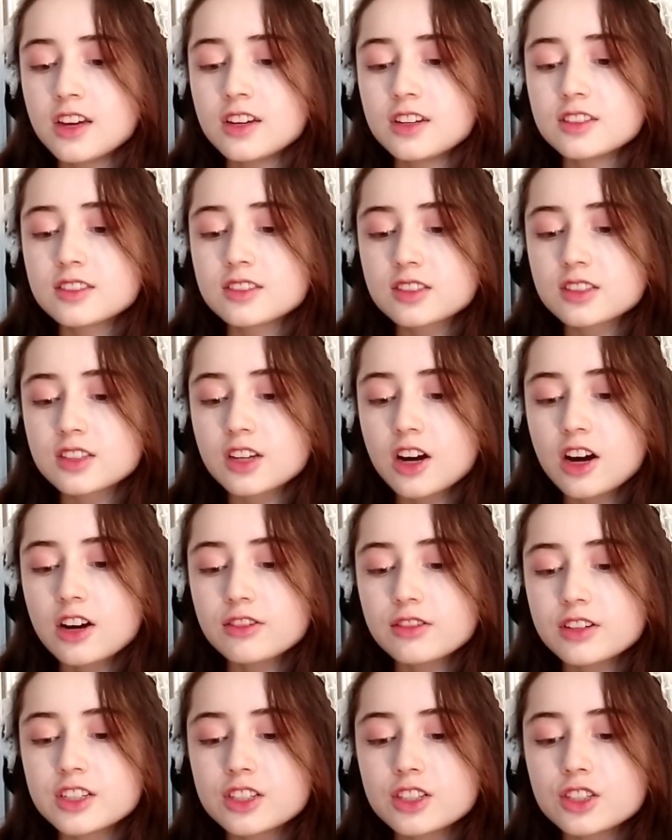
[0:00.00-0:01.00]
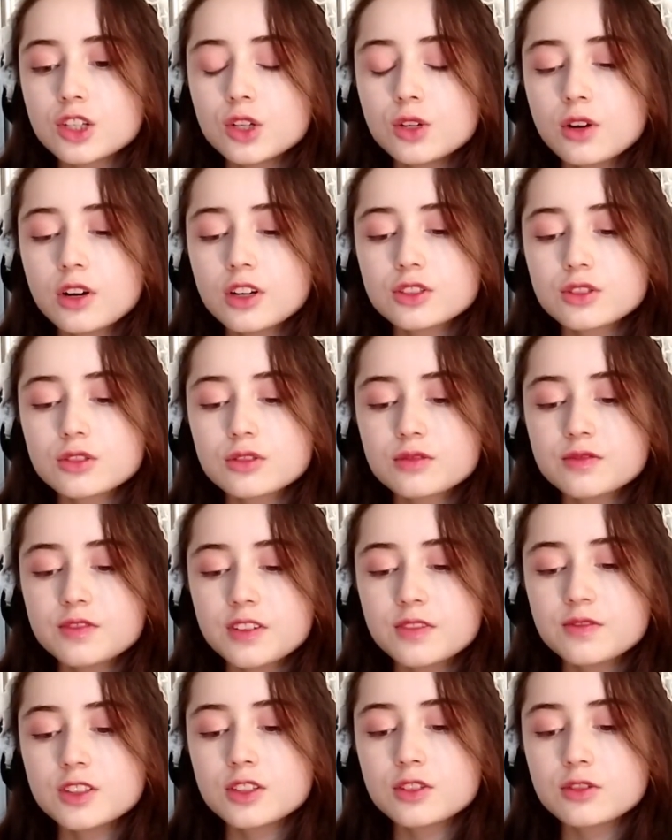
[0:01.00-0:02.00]
Stir in
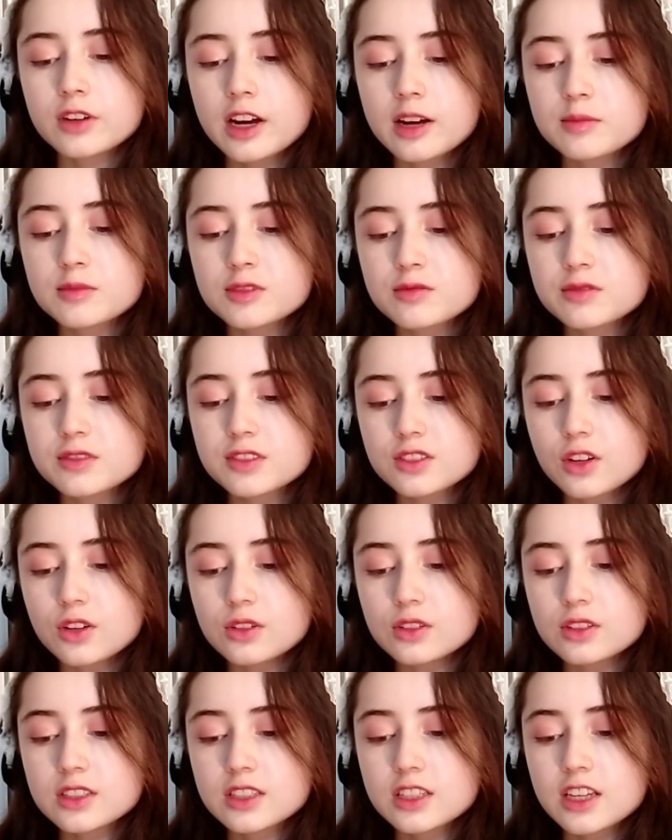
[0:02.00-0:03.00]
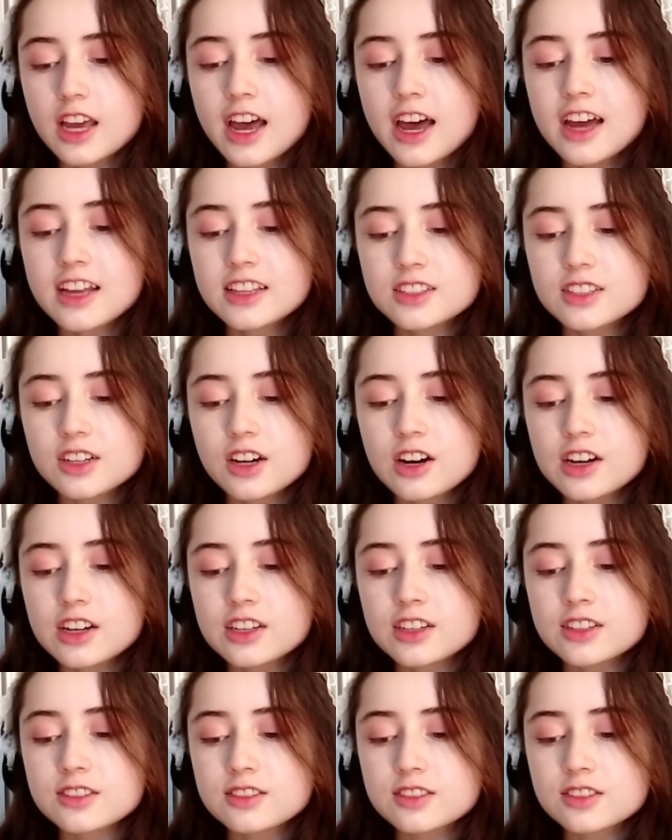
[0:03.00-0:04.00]
250 grams of salt. Add dye
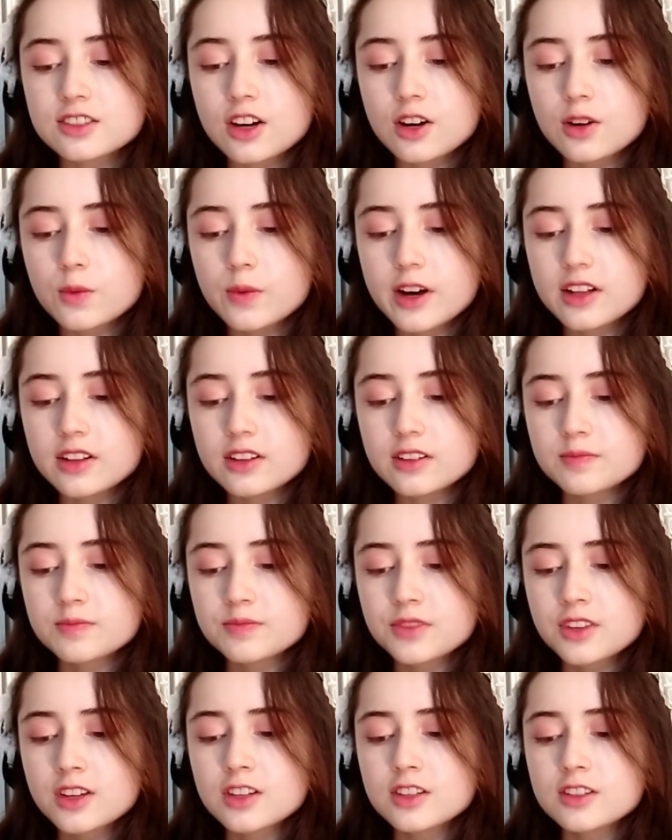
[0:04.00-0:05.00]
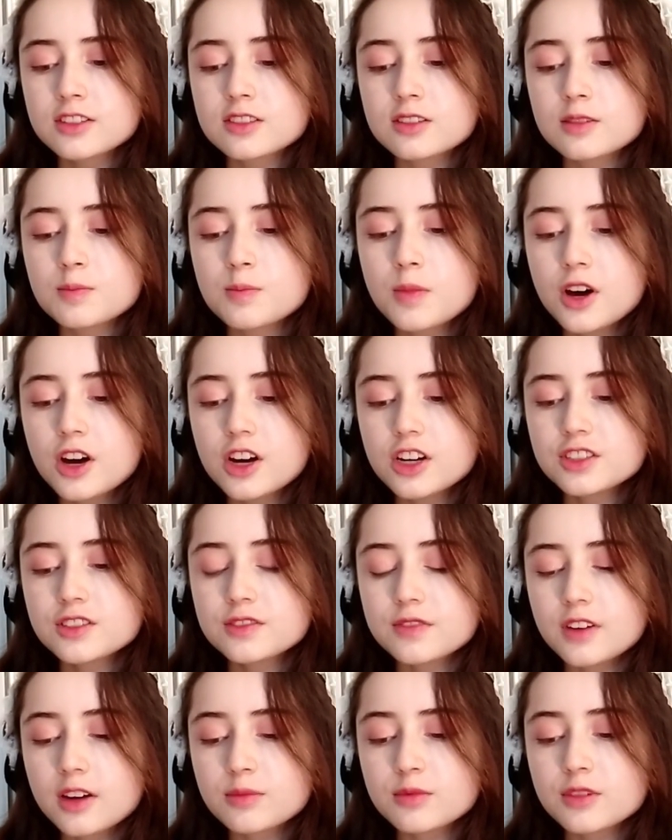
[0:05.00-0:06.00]
and stir well. Submerge
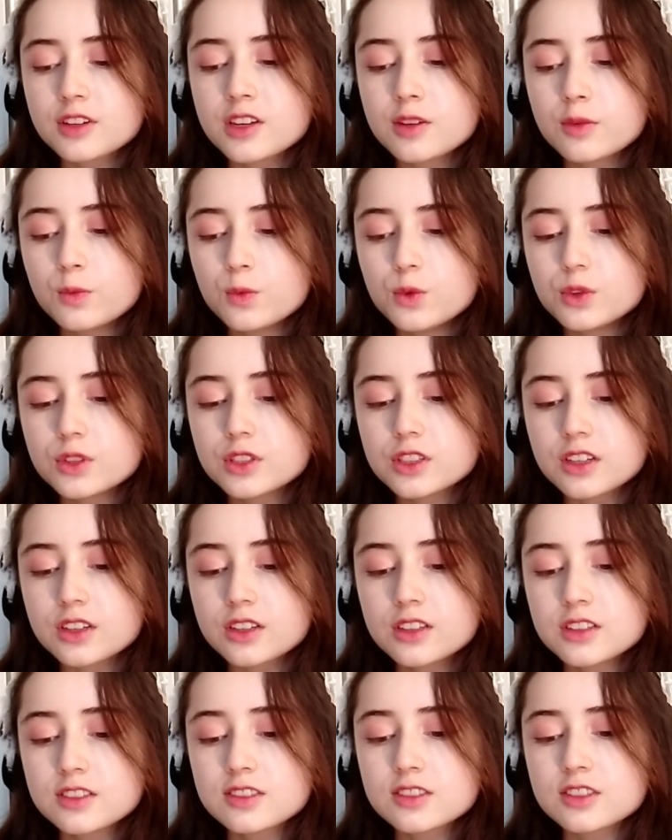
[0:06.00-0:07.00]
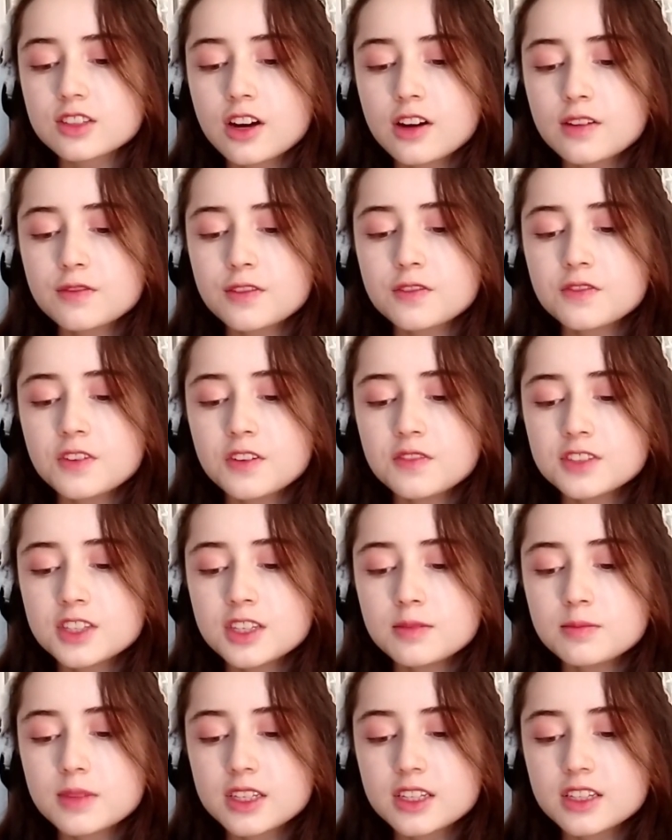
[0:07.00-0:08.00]
fabric in water. Stir for
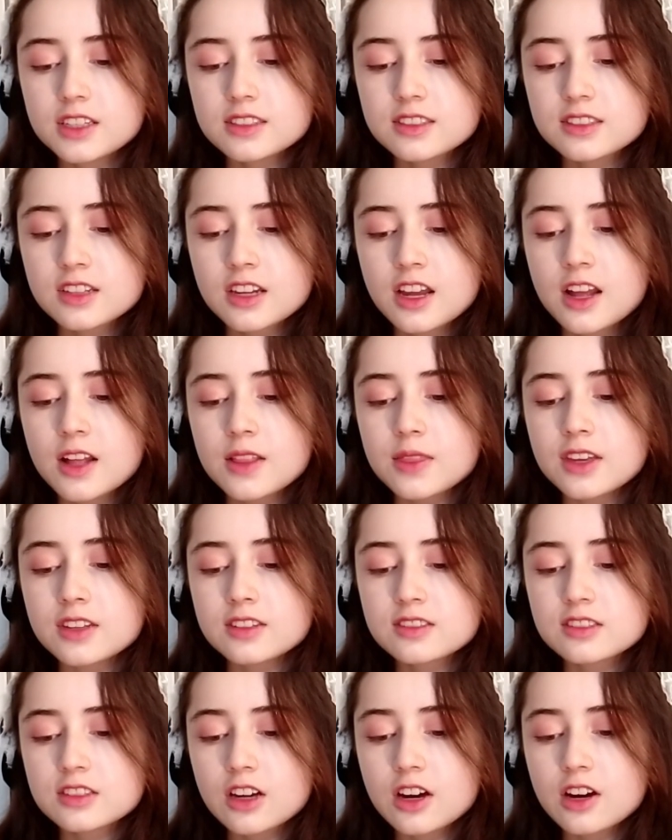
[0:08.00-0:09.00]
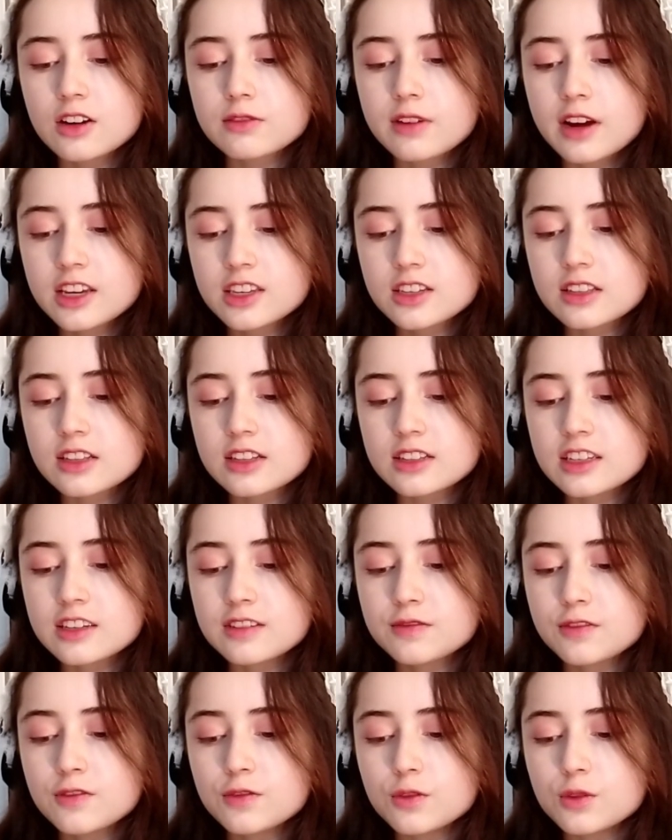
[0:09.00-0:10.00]
15 minutes, then stir regularly
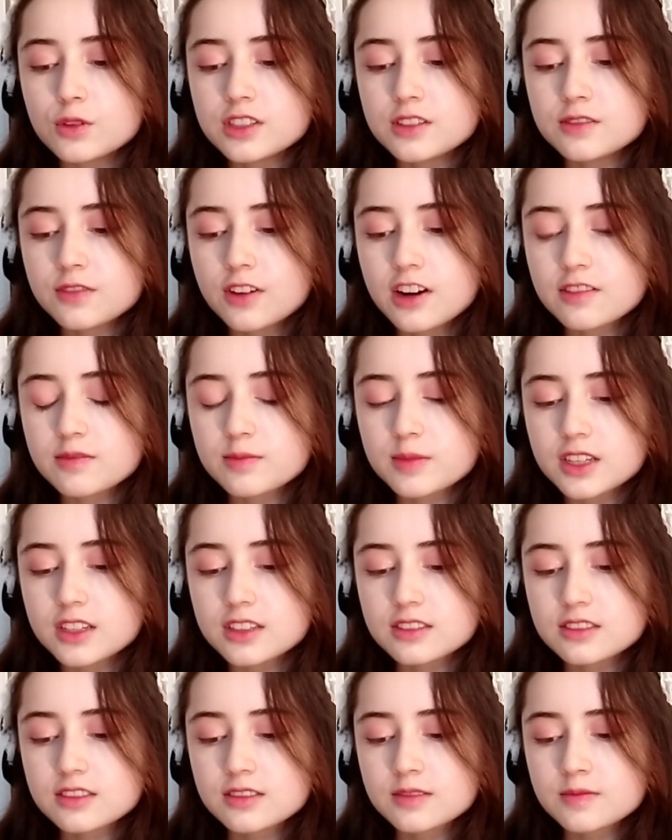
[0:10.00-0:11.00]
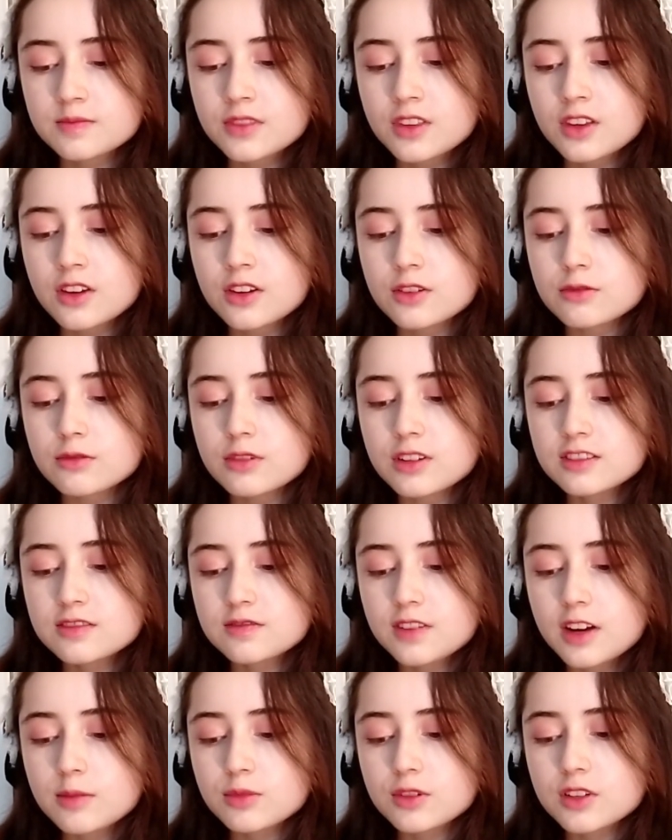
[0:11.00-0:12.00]
for 45 minutes. Rinse
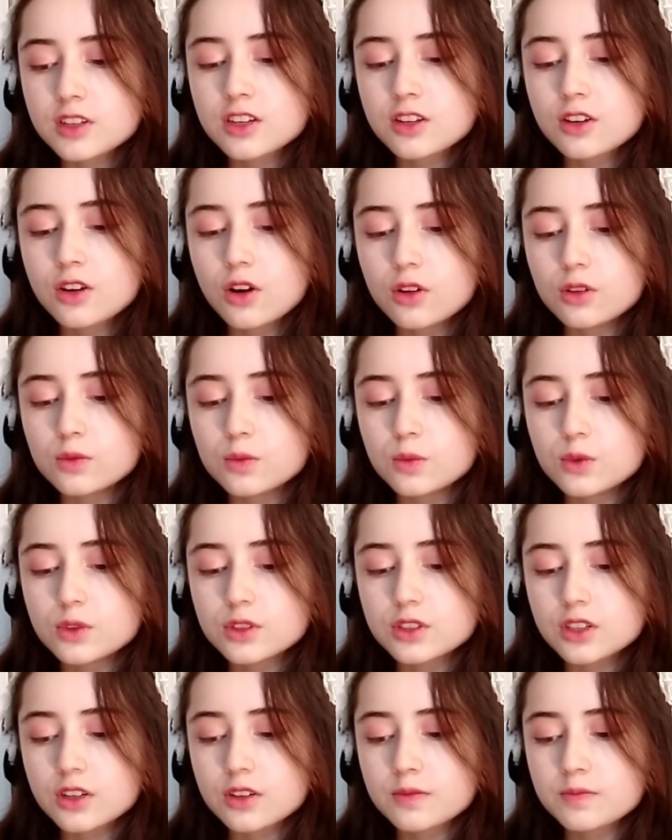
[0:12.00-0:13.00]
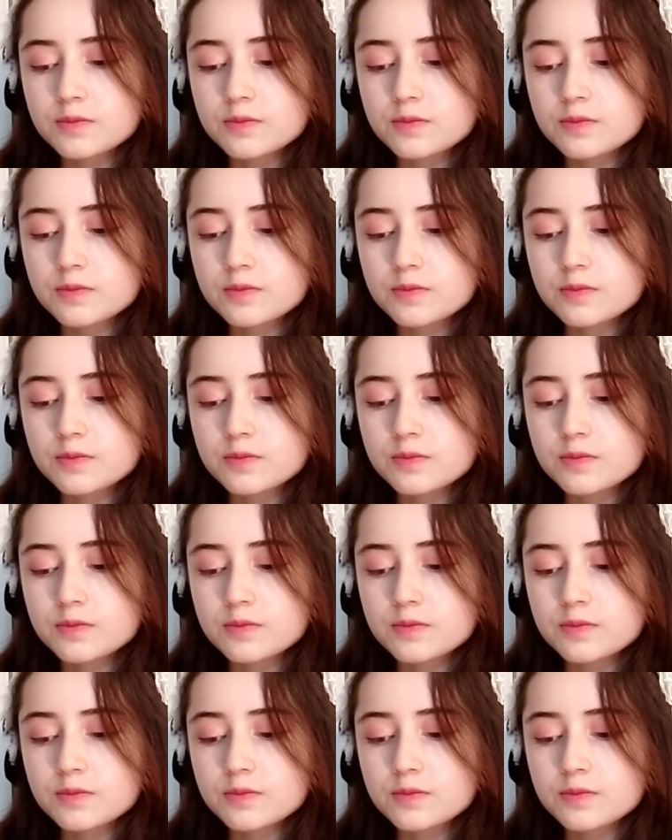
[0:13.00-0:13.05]
fabric in cold water.